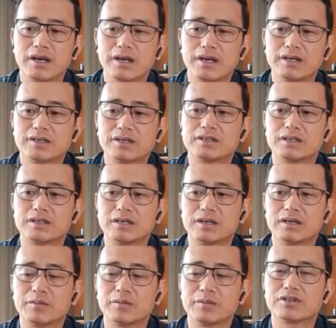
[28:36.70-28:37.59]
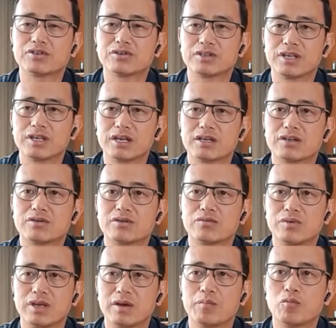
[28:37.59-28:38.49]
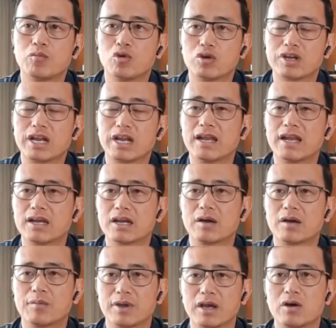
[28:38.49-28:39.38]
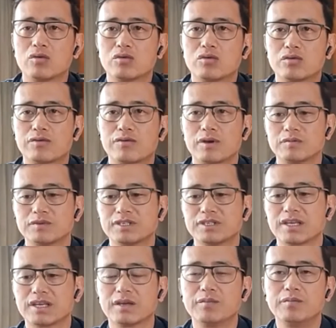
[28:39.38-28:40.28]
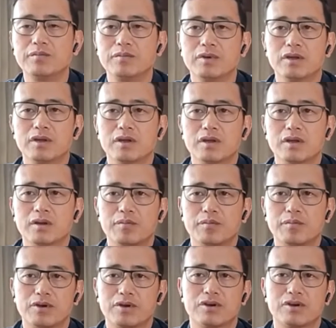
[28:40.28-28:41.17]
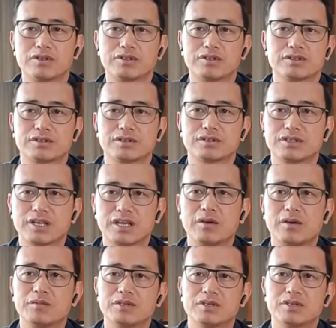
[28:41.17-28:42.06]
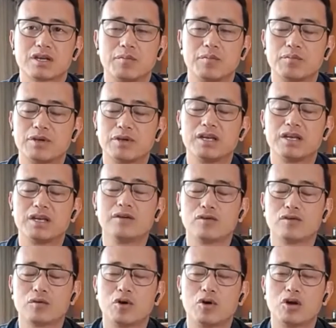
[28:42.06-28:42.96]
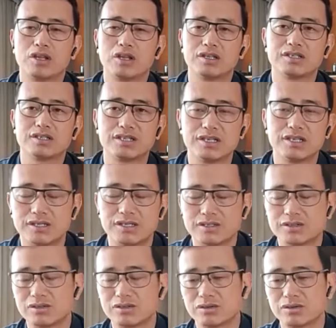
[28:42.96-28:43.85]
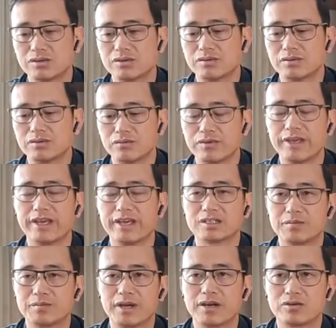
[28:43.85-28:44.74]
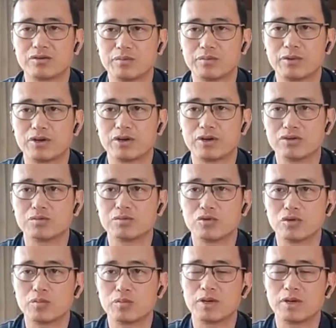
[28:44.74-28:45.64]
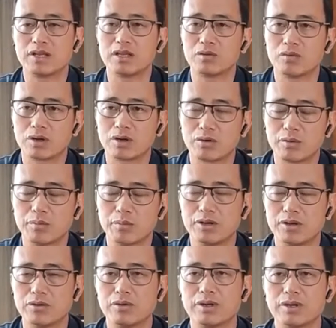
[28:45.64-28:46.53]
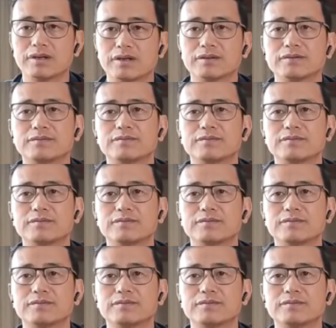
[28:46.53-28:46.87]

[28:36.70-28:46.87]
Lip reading: and make sure that we have more talent coming out from Sikkim, because Sikkim is a completely footballing state. So we expect to produce more players than what we've been doing.